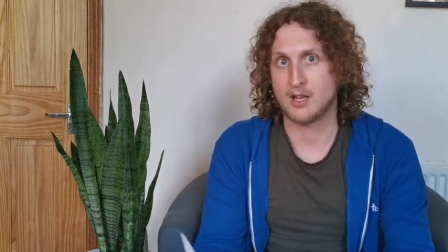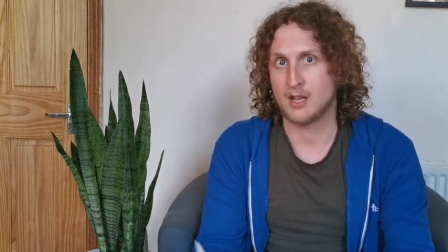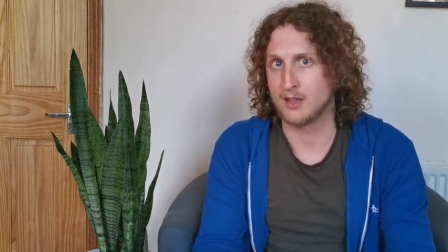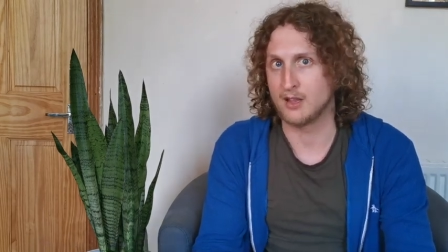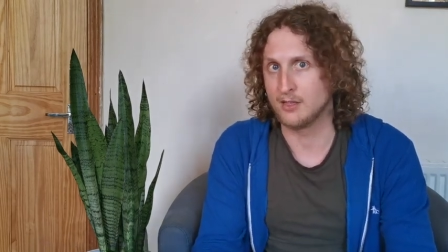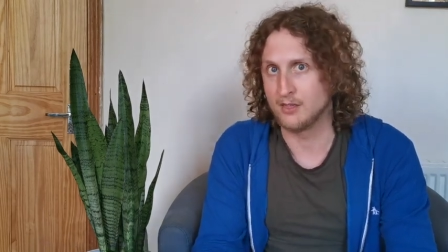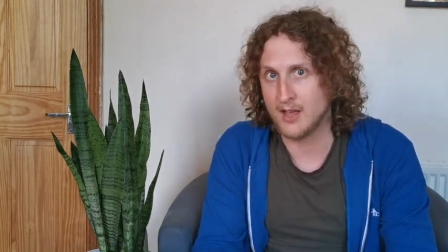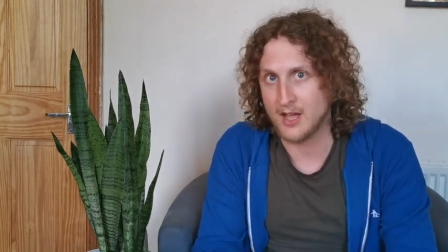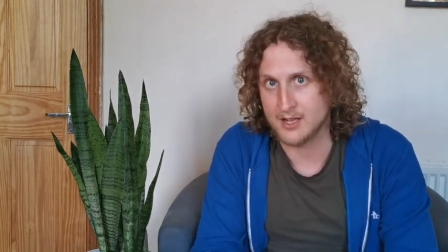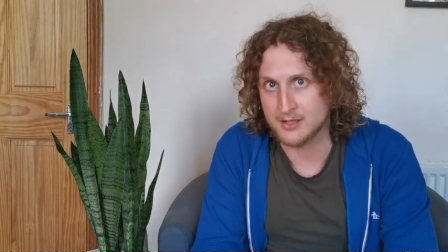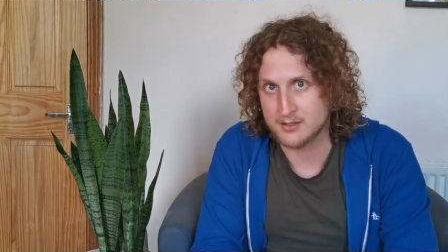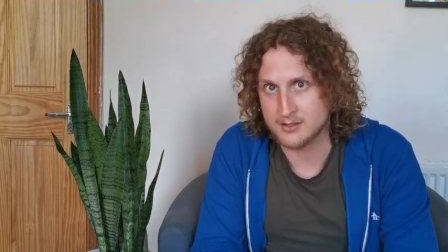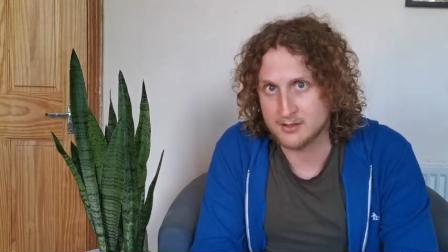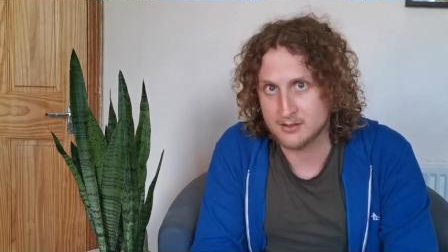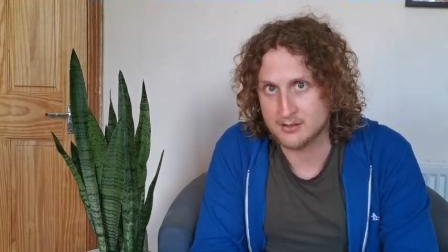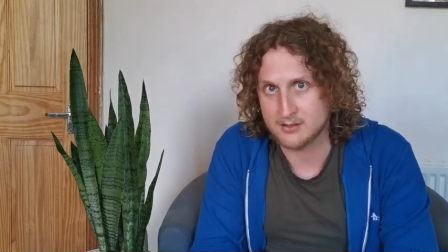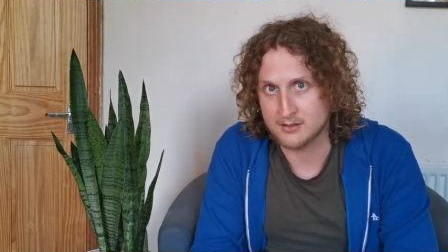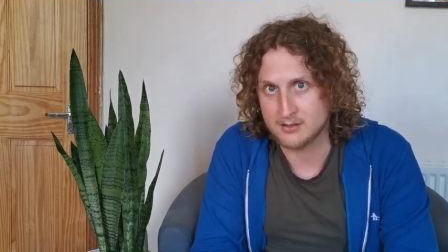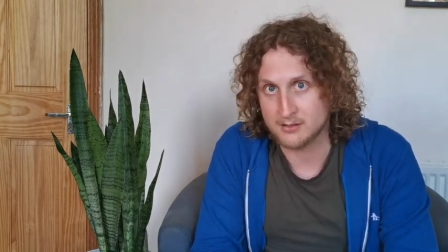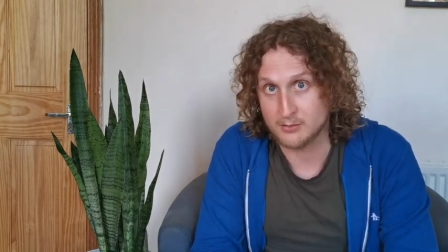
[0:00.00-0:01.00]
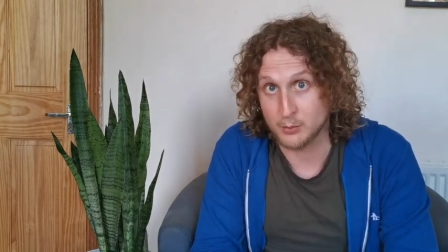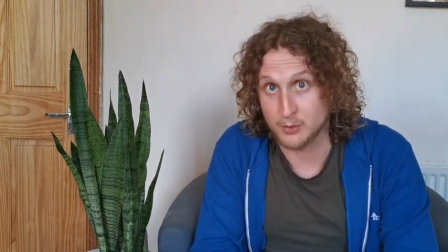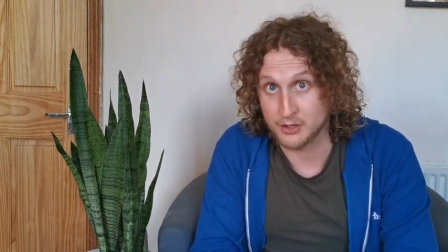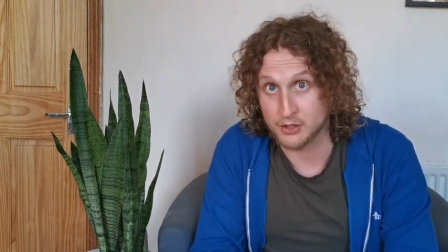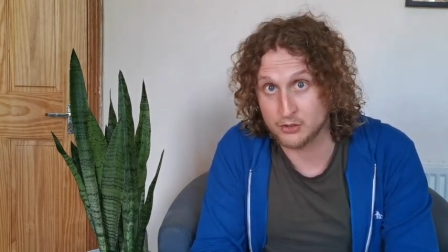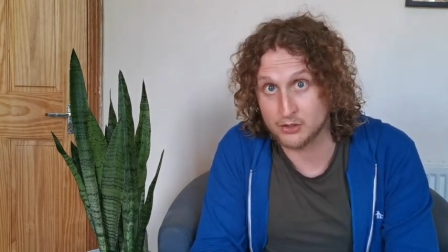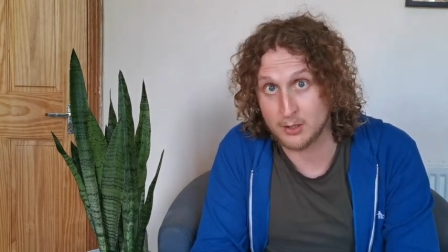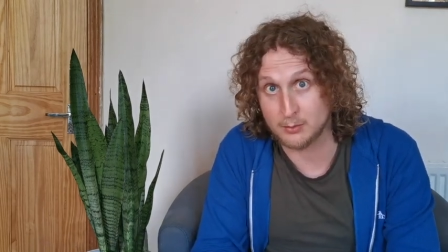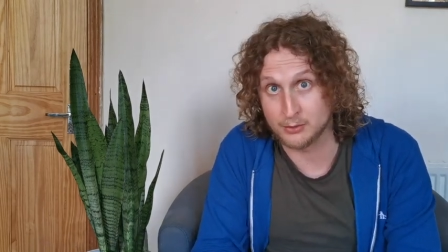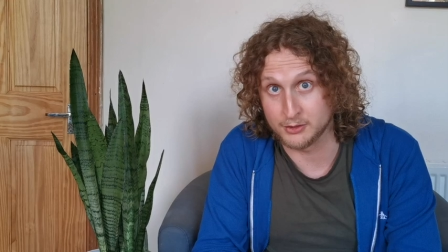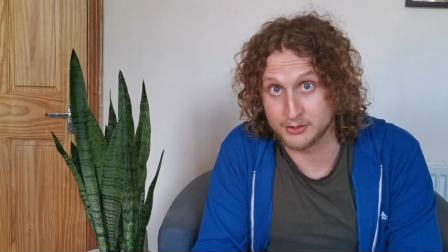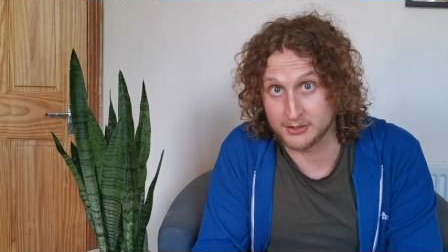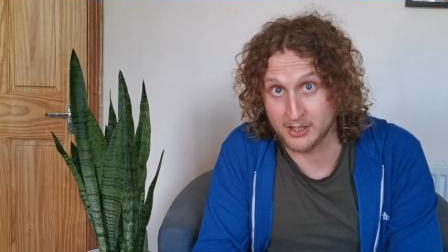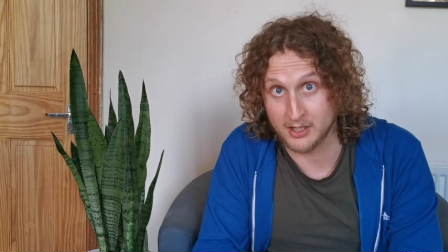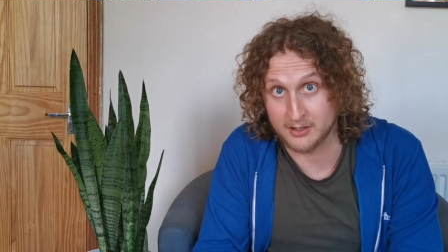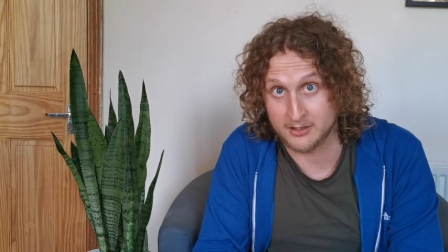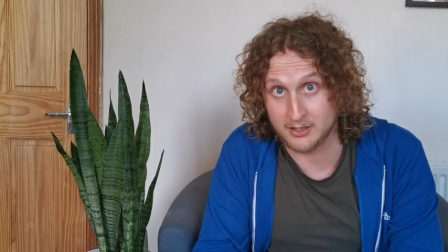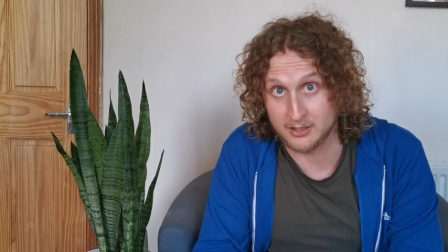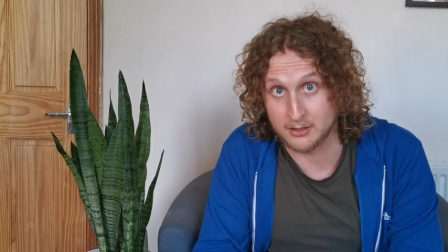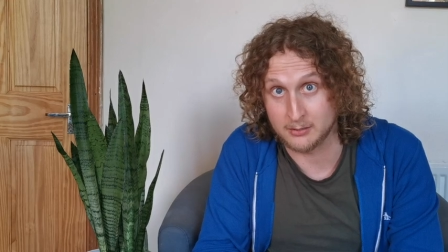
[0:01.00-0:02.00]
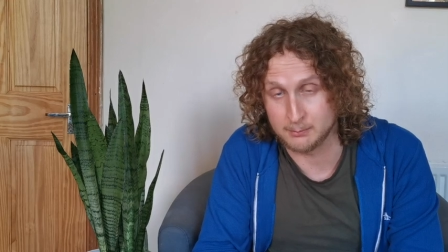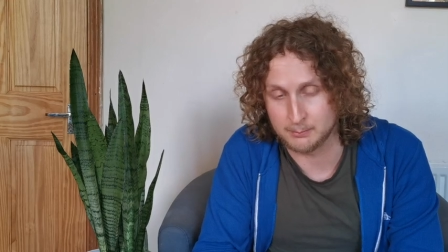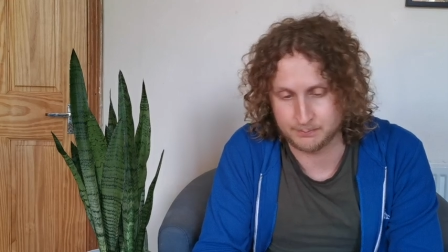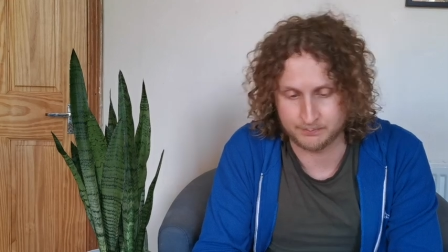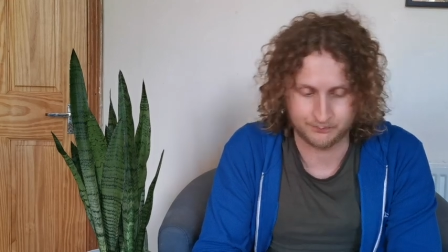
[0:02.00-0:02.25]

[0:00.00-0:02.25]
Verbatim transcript: And that's when the trouble started.